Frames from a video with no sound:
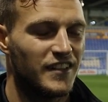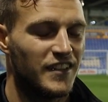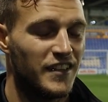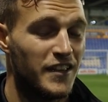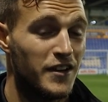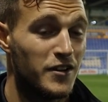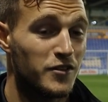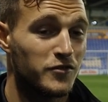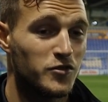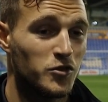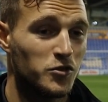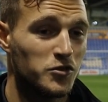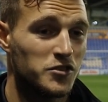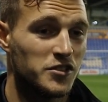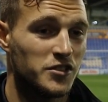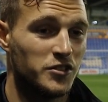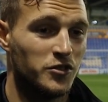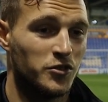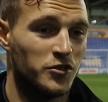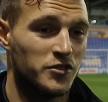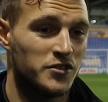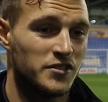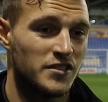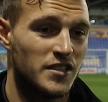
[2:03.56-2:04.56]
Yeah, of course it
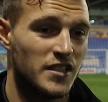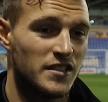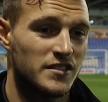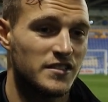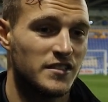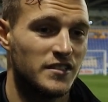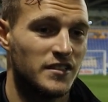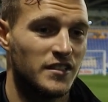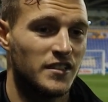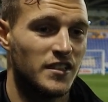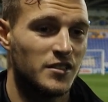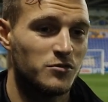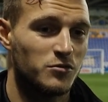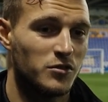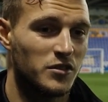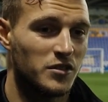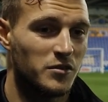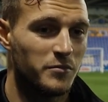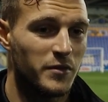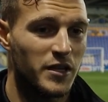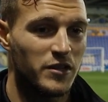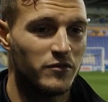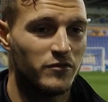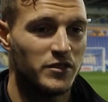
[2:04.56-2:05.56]
does. That's uh, that's one of
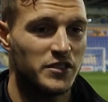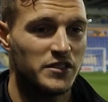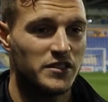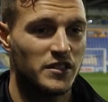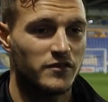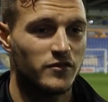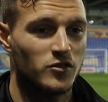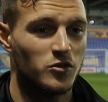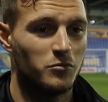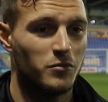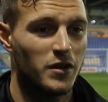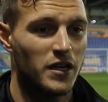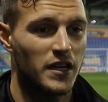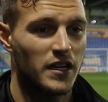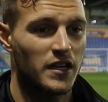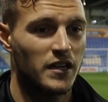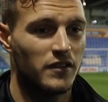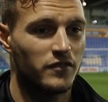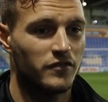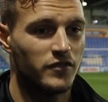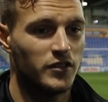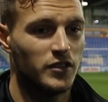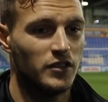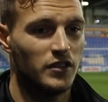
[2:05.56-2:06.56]
the main reasons I've come back.
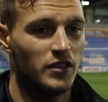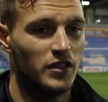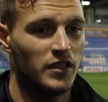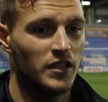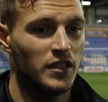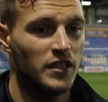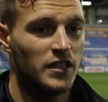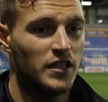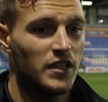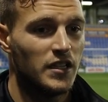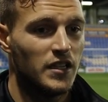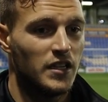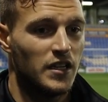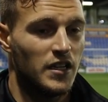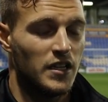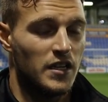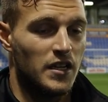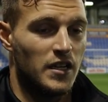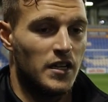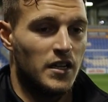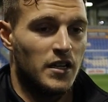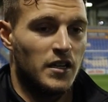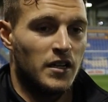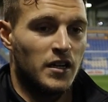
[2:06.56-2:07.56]
I feel. Uh,
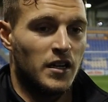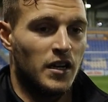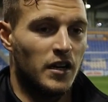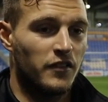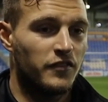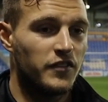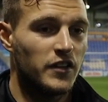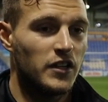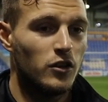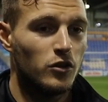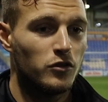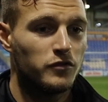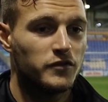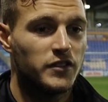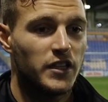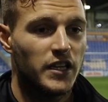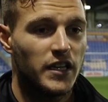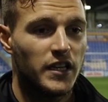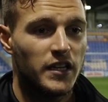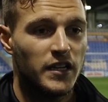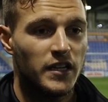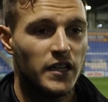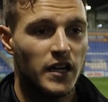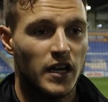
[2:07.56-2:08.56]
I feel loved
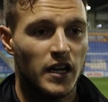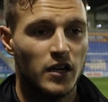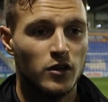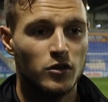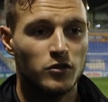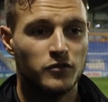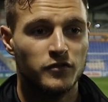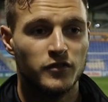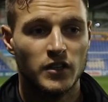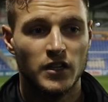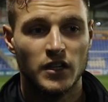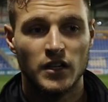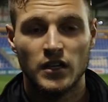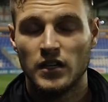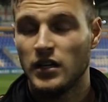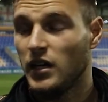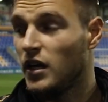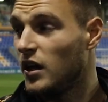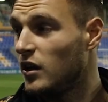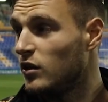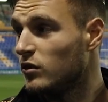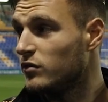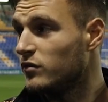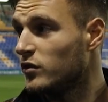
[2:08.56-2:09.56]
there. I love, uh,
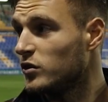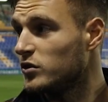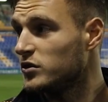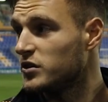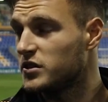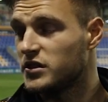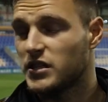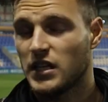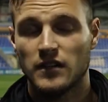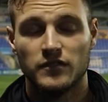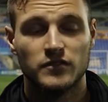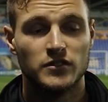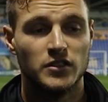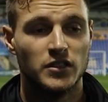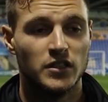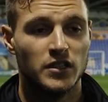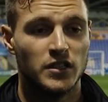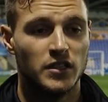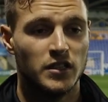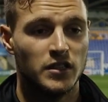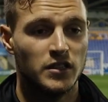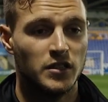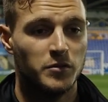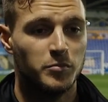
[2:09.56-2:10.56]
I love all the staff,
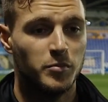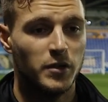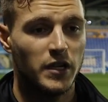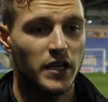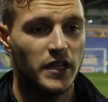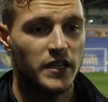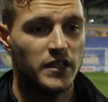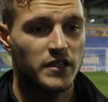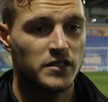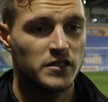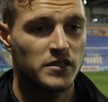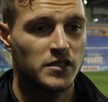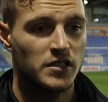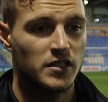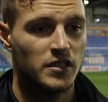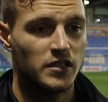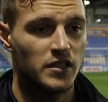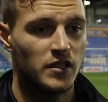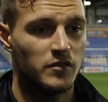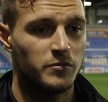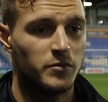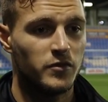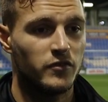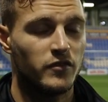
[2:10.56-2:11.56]
the the players.
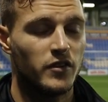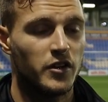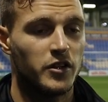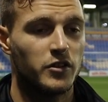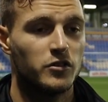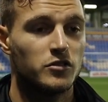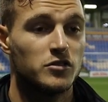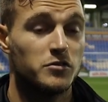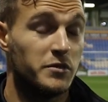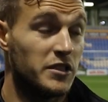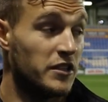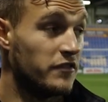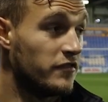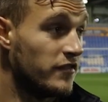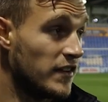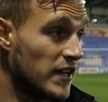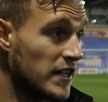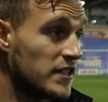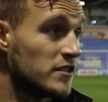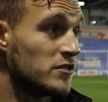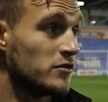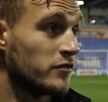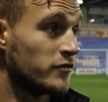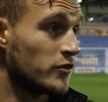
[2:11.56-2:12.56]
They've been very good to me. The
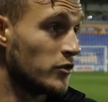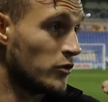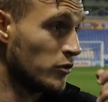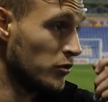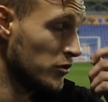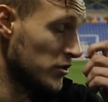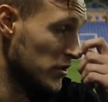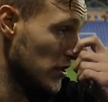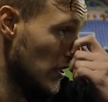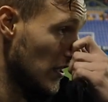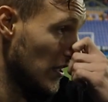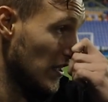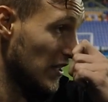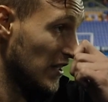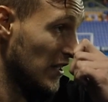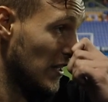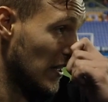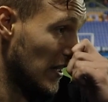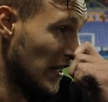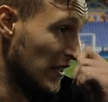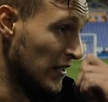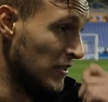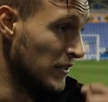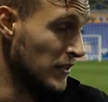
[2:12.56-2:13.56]
fans, of course,
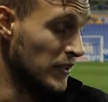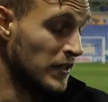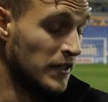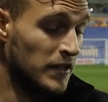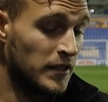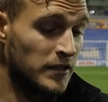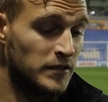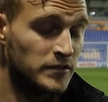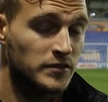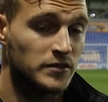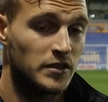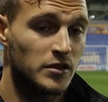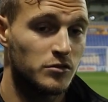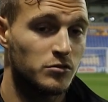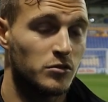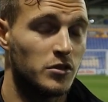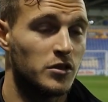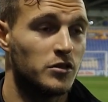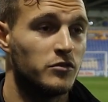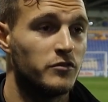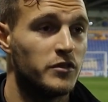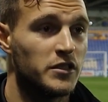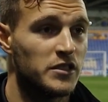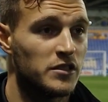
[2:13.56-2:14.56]
and uh, that's
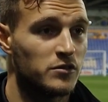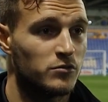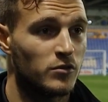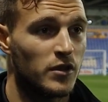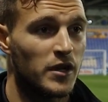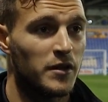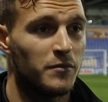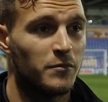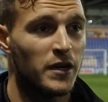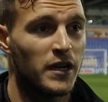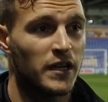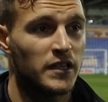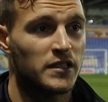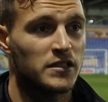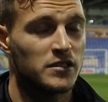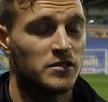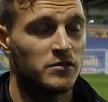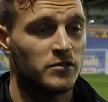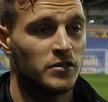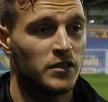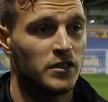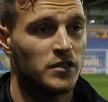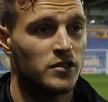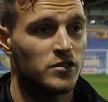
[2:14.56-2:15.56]
one of the reasons why I'm back
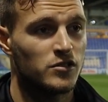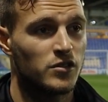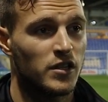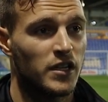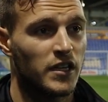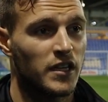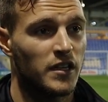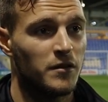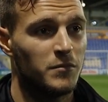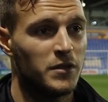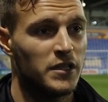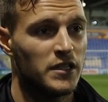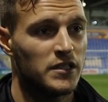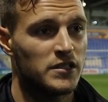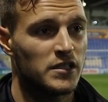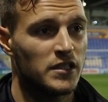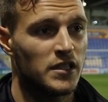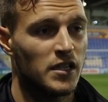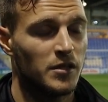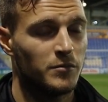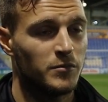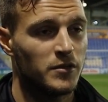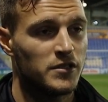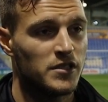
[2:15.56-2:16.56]
to uh, to try and get minutes
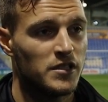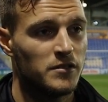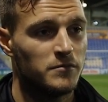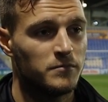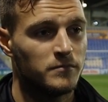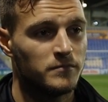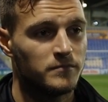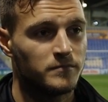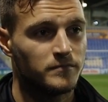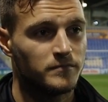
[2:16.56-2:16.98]
and help the team